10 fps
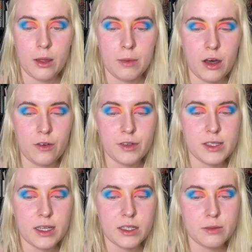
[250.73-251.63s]

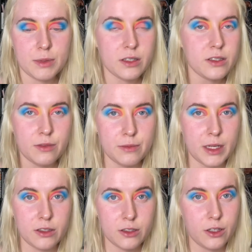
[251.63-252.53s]
Obviously it's because I've
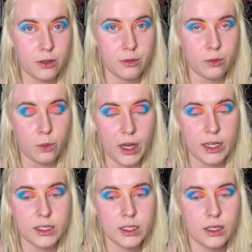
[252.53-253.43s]
mixed 2
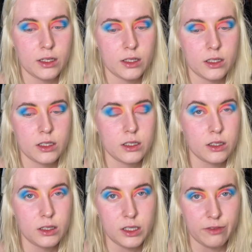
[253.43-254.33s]
quite
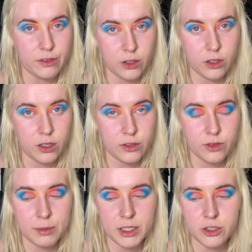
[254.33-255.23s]
different colours
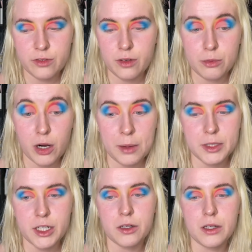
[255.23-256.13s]
from each of our primary
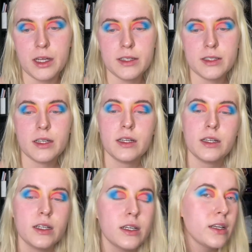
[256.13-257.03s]
colours.
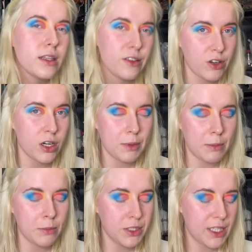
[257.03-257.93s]
They've gone a bit
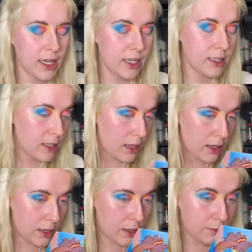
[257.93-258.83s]
muddy.
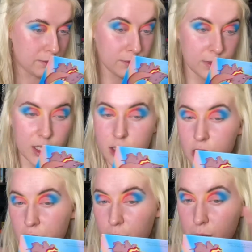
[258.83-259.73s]
It didn't
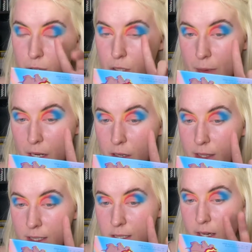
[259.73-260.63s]
show up too bad on
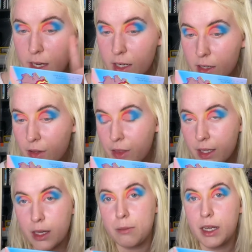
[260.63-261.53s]
this side. I don't
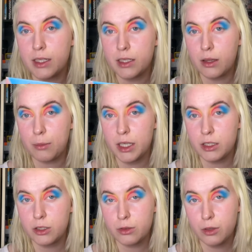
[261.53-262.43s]
think I blended them
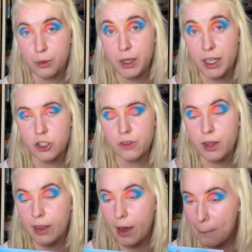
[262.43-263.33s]
into each other
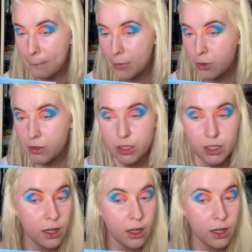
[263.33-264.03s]
that much.